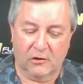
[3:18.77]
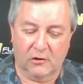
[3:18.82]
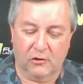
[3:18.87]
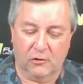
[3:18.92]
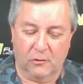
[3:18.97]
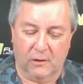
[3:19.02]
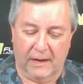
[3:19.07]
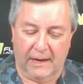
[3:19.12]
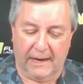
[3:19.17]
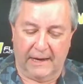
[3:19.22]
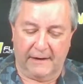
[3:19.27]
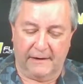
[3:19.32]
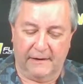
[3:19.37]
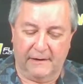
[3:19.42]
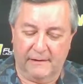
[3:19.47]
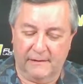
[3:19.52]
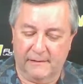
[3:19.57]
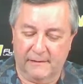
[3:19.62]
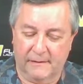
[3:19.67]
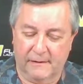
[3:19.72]
you
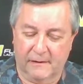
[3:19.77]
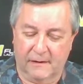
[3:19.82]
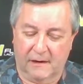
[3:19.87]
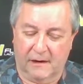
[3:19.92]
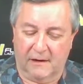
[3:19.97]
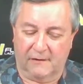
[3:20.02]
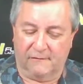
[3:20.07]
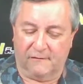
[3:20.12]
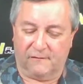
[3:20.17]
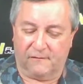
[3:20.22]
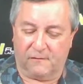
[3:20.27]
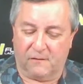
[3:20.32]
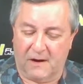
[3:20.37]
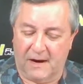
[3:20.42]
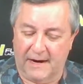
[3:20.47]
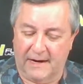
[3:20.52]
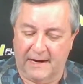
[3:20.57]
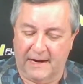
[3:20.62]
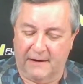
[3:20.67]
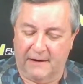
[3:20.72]
had on
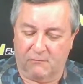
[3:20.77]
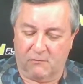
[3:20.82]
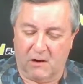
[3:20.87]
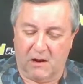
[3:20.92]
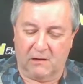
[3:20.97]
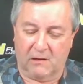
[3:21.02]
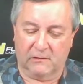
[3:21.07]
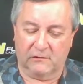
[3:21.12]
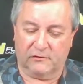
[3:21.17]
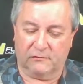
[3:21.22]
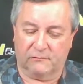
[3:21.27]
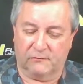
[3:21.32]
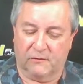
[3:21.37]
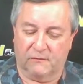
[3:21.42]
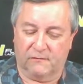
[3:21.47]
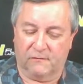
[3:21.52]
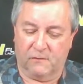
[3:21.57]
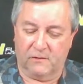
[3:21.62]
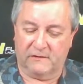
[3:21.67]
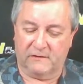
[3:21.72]
Friday Rollins with the
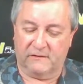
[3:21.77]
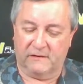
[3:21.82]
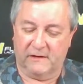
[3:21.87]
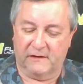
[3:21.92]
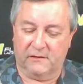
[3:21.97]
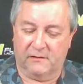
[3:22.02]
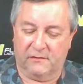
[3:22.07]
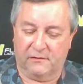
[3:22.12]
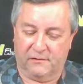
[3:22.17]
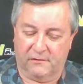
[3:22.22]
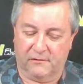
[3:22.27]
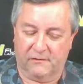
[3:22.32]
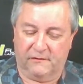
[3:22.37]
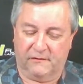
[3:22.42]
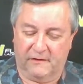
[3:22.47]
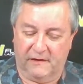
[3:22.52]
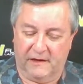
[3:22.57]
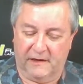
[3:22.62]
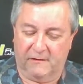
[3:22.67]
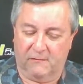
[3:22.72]

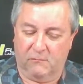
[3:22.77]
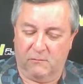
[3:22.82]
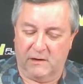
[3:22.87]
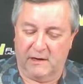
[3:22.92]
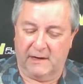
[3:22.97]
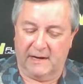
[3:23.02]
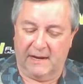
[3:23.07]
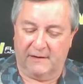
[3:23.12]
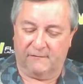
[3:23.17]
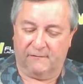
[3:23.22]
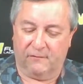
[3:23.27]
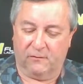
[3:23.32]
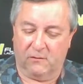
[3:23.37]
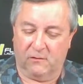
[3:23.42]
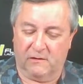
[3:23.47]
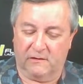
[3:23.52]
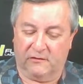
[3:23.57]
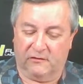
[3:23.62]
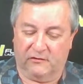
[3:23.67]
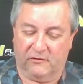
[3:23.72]
14-13 win at
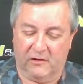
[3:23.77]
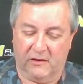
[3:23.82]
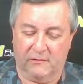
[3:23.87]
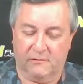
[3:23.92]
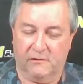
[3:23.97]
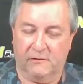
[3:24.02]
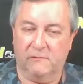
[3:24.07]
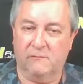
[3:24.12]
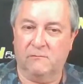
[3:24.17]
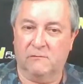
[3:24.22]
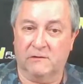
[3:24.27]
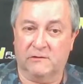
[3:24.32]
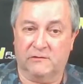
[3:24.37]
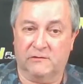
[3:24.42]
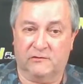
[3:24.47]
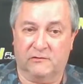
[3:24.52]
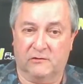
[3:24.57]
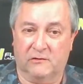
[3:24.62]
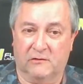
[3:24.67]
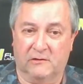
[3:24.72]
Florida Southern,
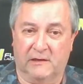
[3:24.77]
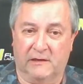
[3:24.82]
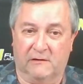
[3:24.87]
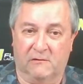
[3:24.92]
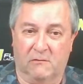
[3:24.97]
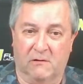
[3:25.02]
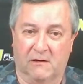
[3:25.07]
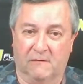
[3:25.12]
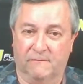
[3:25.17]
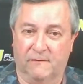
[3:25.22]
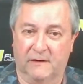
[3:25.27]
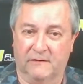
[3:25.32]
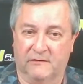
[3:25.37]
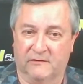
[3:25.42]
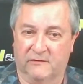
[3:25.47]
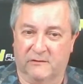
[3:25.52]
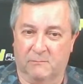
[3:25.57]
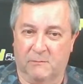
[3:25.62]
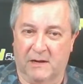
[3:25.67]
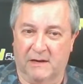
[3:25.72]
which certainly
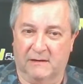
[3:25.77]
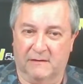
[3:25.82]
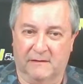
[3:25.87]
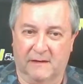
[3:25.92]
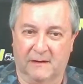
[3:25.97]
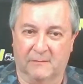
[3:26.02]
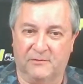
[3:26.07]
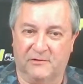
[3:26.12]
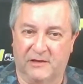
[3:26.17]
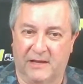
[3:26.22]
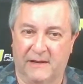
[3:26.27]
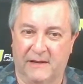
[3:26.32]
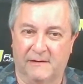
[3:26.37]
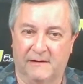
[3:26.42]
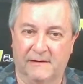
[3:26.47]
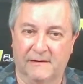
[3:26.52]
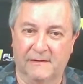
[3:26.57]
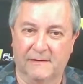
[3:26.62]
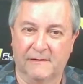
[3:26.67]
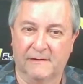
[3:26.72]
qualifies as a mild upset.